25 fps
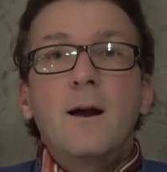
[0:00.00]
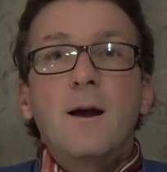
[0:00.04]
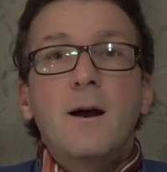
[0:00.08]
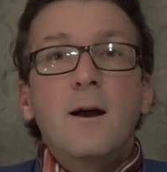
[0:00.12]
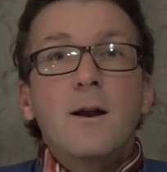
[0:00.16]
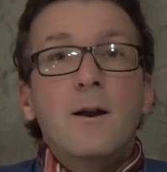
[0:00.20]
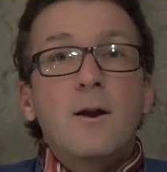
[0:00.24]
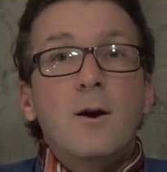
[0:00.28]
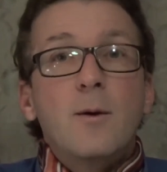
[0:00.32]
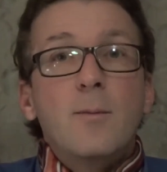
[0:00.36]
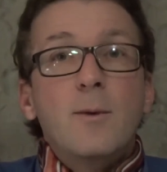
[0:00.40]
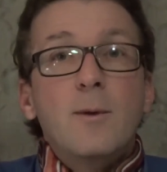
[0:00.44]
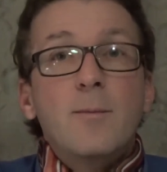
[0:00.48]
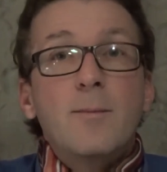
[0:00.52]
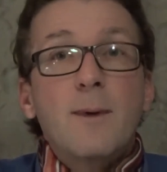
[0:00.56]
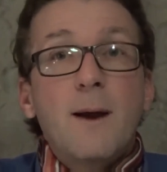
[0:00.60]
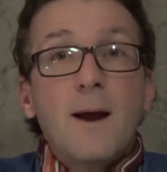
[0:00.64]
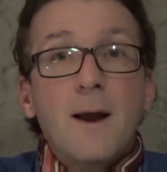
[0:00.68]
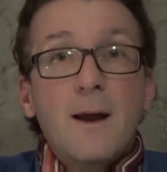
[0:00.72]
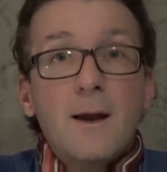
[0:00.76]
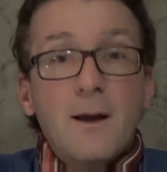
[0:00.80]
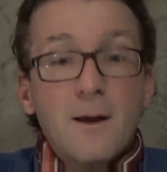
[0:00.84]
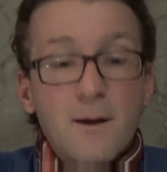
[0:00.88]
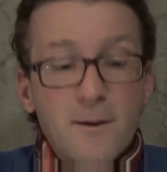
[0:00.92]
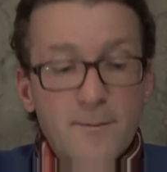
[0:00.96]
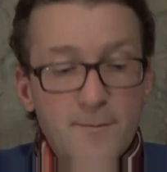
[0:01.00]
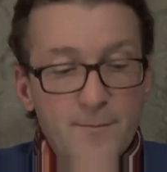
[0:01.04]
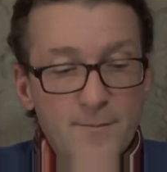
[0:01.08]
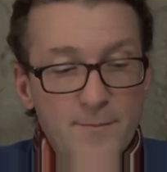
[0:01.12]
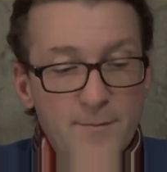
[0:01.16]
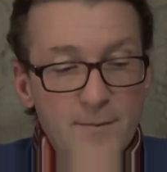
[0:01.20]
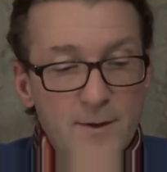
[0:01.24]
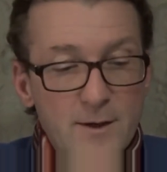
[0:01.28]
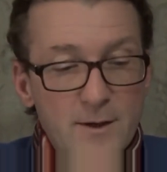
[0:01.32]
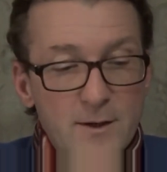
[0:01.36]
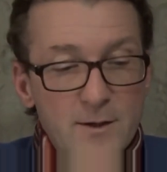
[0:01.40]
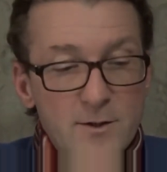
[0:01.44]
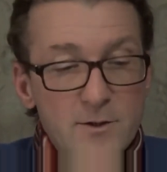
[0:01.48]
And I'll be back
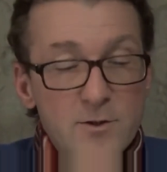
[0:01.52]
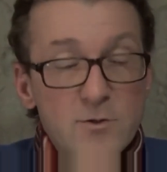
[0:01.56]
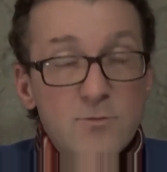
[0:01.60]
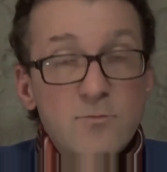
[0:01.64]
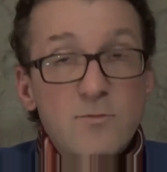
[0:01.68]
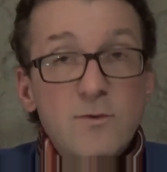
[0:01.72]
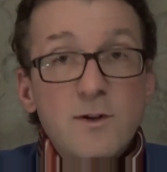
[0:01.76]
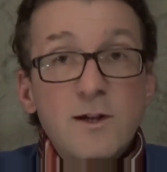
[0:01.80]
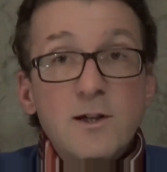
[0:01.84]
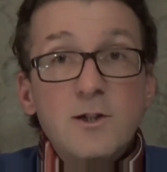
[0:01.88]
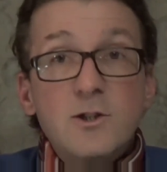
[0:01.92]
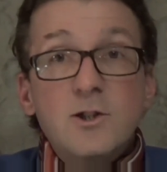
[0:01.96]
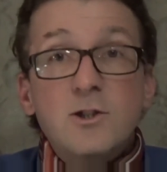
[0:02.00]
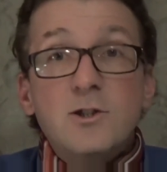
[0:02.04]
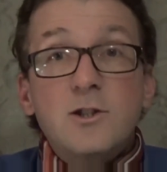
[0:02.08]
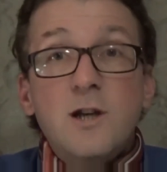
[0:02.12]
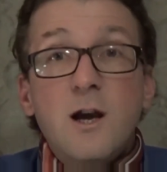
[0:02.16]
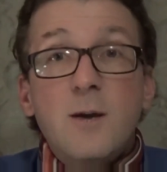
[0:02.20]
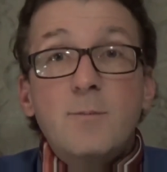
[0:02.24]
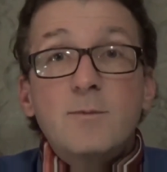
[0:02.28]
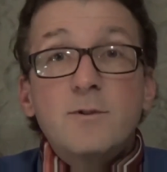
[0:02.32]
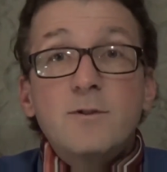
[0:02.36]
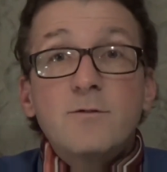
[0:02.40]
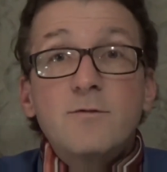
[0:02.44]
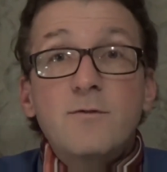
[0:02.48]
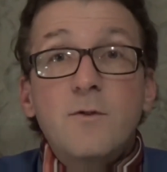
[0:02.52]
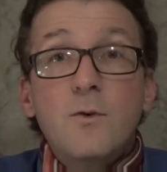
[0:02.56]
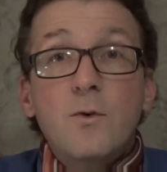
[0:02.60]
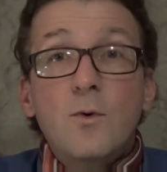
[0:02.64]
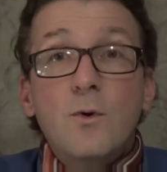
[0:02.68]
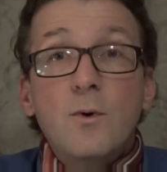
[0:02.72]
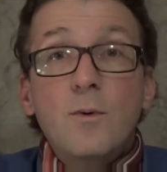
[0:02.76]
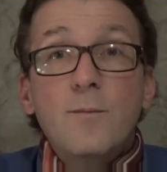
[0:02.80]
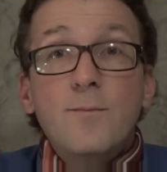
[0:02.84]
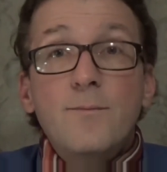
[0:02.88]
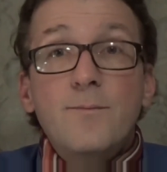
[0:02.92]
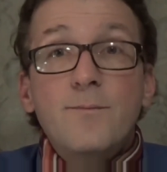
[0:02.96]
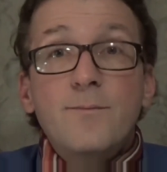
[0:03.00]
to read you chapter 4
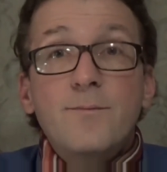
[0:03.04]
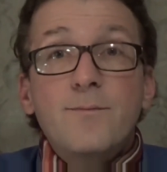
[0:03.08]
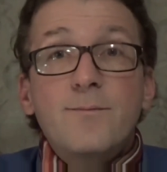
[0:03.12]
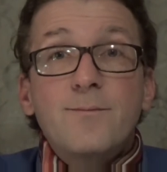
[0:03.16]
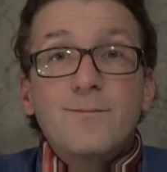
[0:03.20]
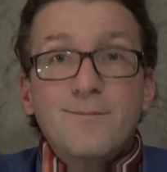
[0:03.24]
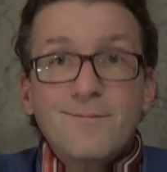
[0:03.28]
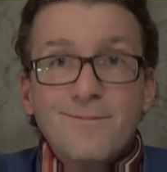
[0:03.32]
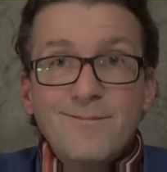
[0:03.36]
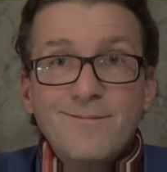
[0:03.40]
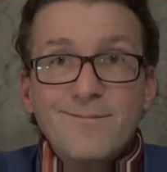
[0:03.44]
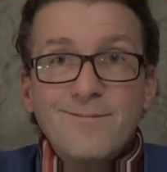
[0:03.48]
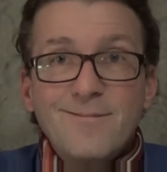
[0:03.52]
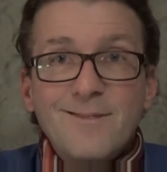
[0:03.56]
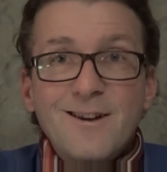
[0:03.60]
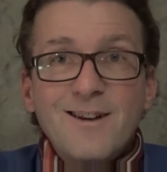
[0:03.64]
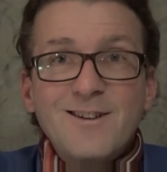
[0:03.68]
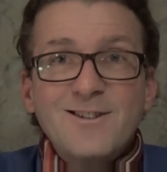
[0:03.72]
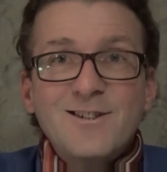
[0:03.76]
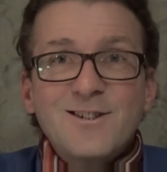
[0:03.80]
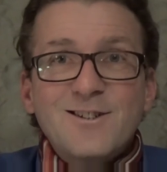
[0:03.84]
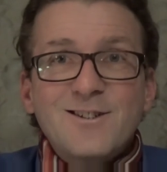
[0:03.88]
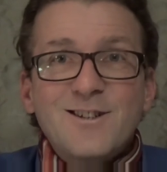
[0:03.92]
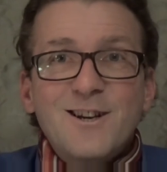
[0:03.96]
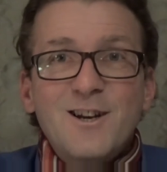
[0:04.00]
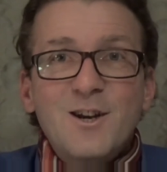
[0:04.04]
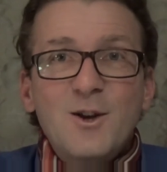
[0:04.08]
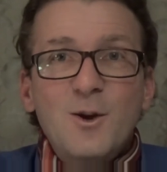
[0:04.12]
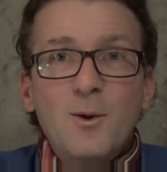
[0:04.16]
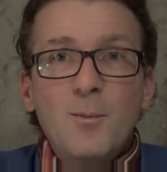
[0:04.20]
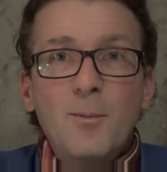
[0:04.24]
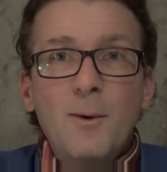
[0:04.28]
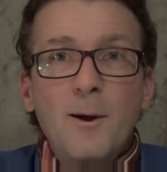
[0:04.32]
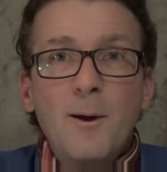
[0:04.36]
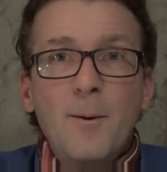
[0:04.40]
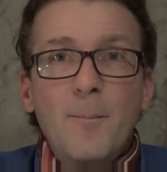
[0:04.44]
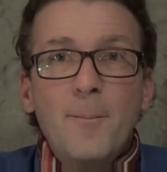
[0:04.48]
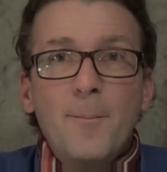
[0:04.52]
in just a little
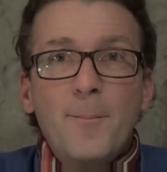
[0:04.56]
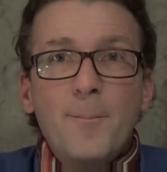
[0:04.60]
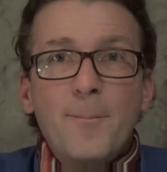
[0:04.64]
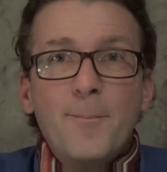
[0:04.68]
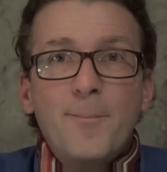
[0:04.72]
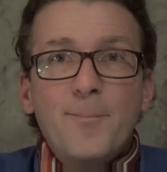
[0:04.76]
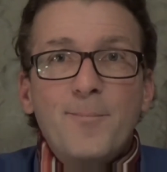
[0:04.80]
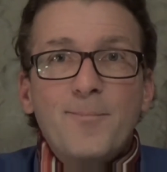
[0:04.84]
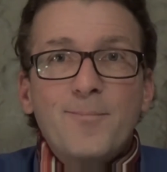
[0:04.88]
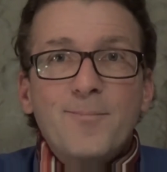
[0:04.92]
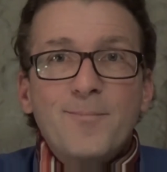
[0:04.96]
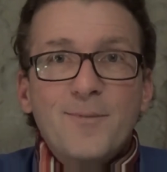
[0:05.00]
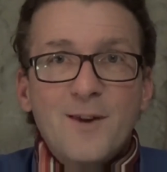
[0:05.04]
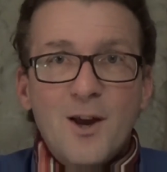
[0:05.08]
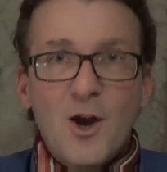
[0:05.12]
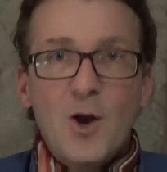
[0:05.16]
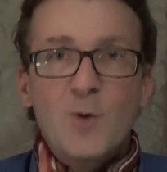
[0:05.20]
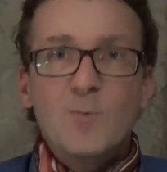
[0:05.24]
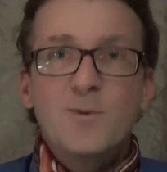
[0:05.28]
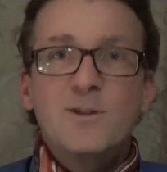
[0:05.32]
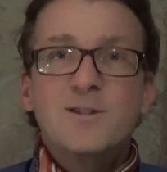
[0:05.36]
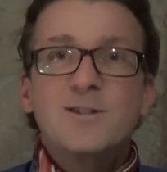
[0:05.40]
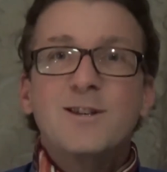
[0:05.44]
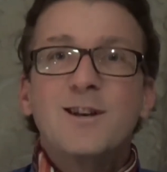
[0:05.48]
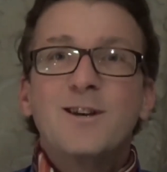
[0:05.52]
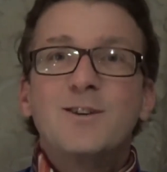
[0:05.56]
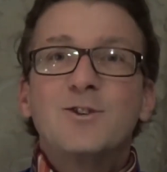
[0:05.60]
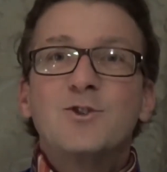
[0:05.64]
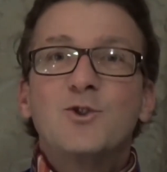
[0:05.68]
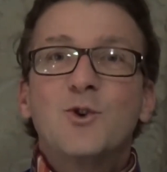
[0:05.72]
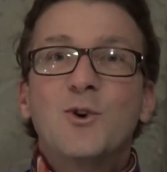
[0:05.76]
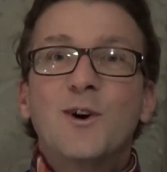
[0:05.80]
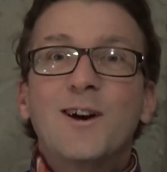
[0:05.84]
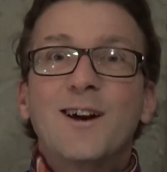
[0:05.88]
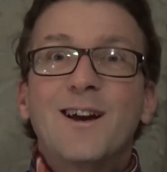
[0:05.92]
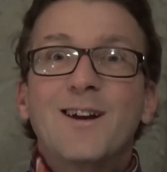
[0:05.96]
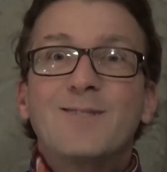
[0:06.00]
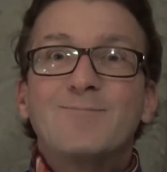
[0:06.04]
bit. Hope you're still
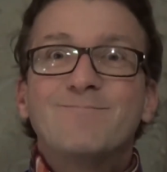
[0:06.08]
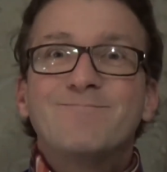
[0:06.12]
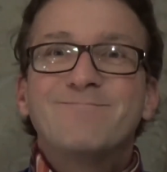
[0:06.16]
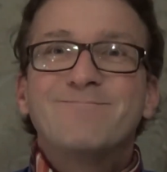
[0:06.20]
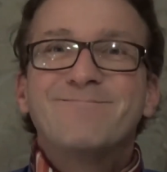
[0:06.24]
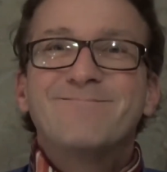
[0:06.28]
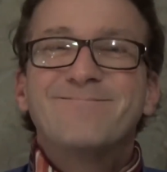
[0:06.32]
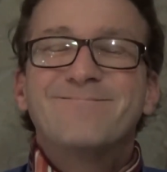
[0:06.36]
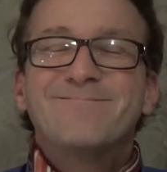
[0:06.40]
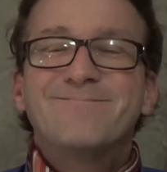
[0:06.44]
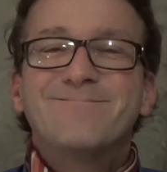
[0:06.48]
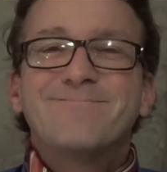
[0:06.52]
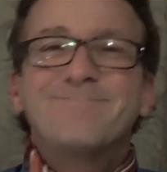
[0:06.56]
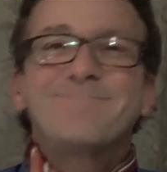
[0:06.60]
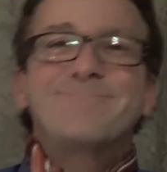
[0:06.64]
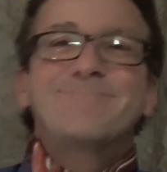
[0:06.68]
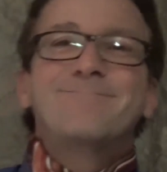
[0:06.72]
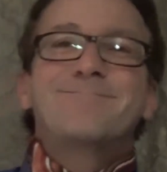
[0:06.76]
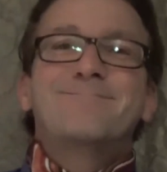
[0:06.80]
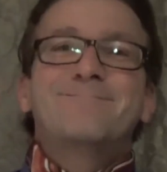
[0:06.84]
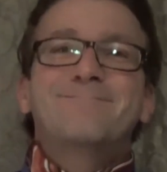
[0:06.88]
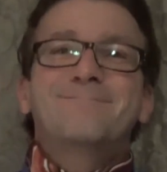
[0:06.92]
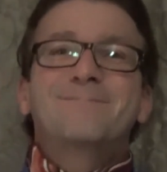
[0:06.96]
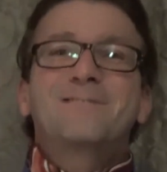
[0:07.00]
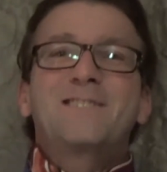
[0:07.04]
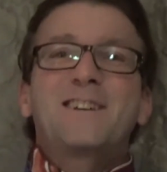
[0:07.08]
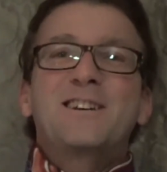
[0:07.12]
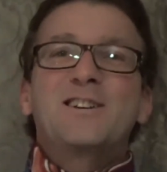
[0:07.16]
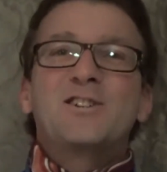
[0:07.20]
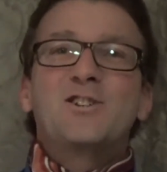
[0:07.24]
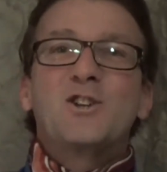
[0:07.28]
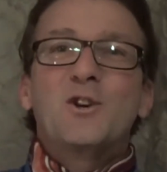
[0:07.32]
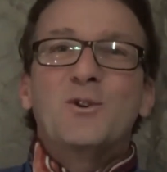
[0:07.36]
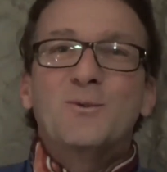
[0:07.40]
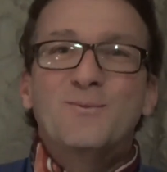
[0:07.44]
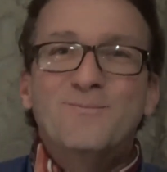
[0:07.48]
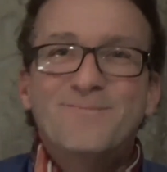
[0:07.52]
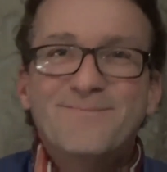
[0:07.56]
enjoying it. See you
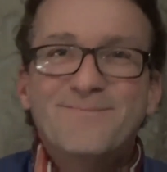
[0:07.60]
soon.